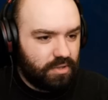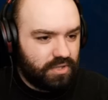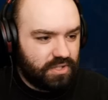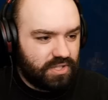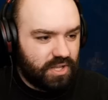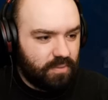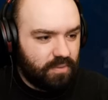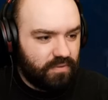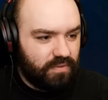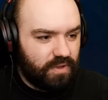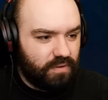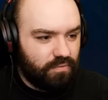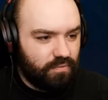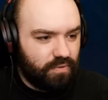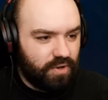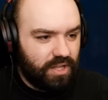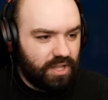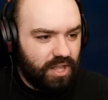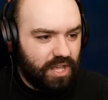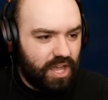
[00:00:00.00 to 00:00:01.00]
Some of it
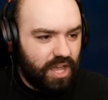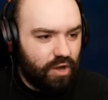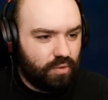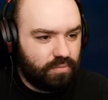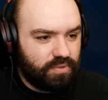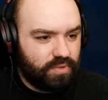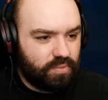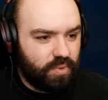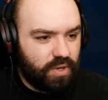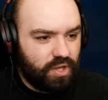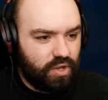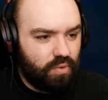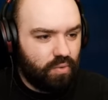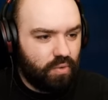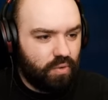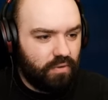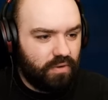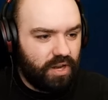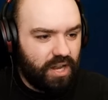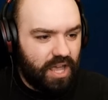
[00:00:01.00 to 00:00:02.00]
really helps when you
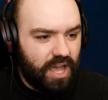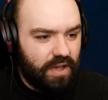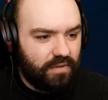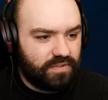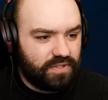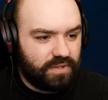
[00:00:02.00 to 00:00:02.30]
already have